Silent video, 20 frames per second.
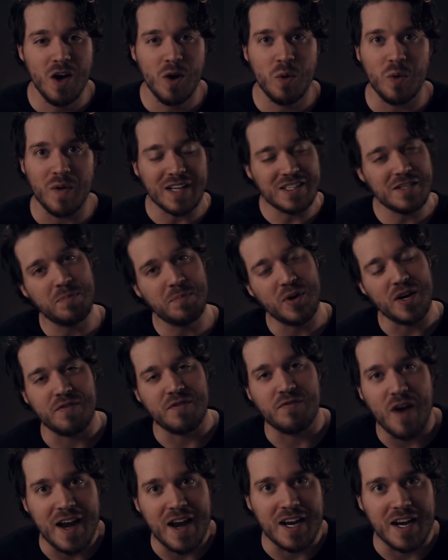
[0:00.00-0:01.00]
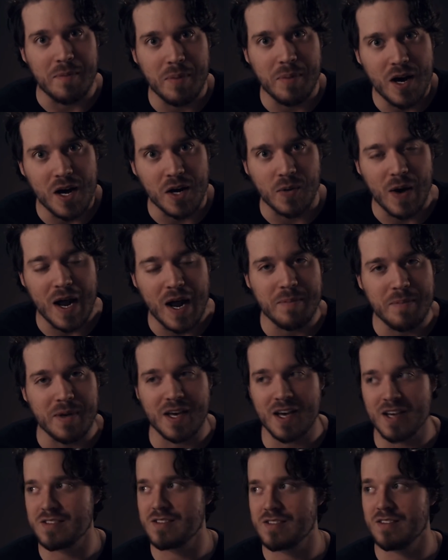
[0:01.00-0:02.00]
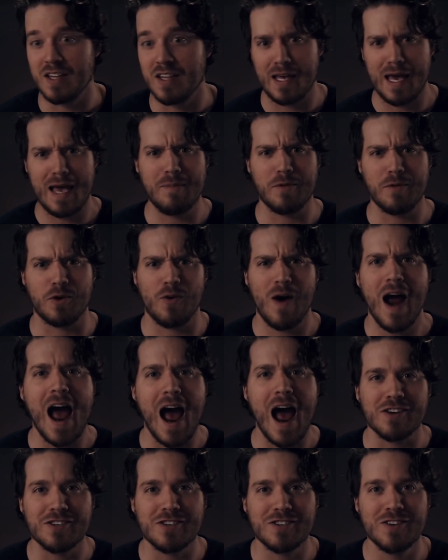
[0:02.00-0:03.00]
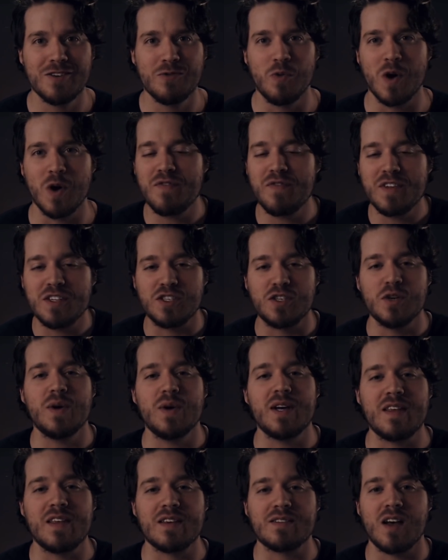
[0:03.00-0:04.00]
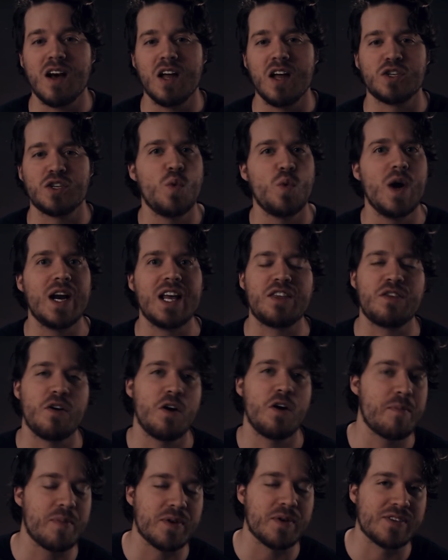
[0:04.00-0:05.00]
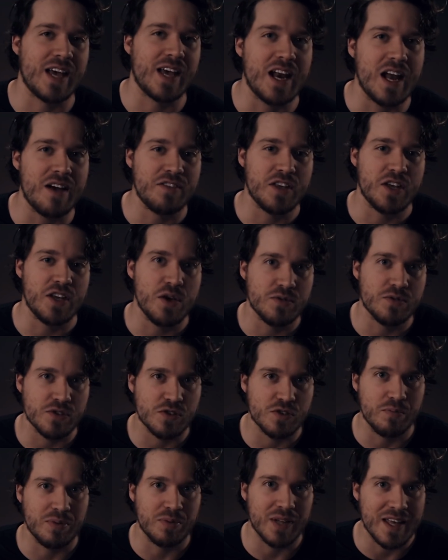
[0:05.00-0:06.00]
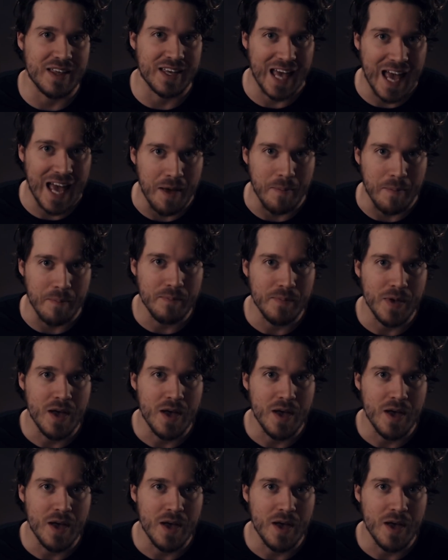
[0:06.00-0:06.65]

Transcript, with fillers: Well, that's a pretty frightening bug, right? Because the game crashed. What if it's doing this on twenty, thirty percent of the users who play the game?